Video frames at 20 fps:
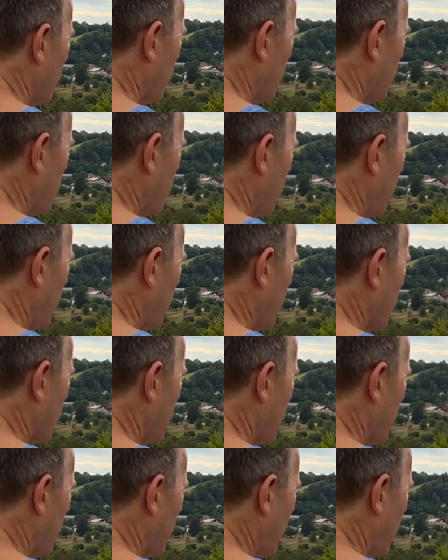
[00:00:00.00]
between the
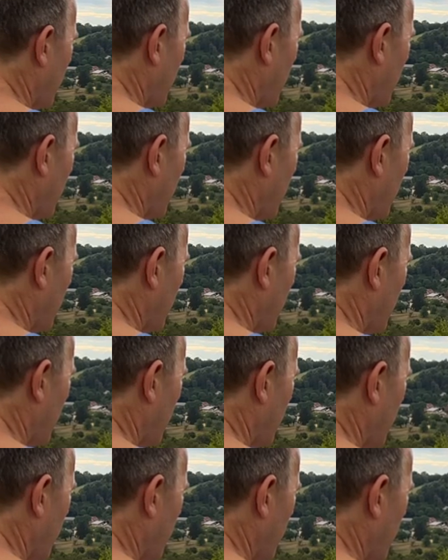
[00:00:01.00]
sky
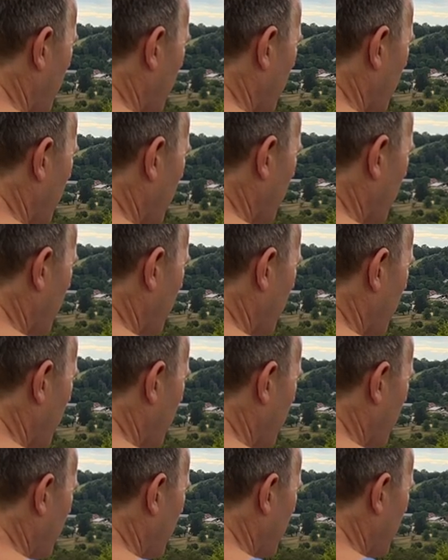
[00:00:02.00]
and the foreground.
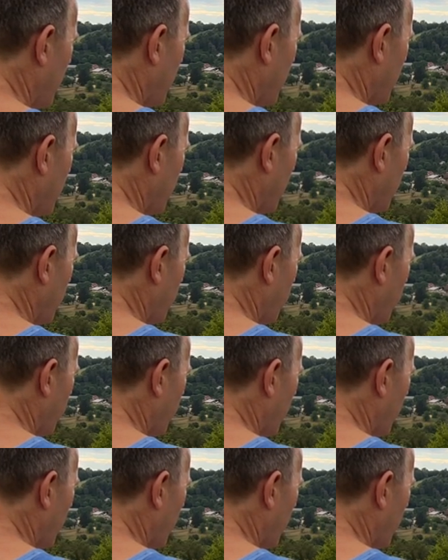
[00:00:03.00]
So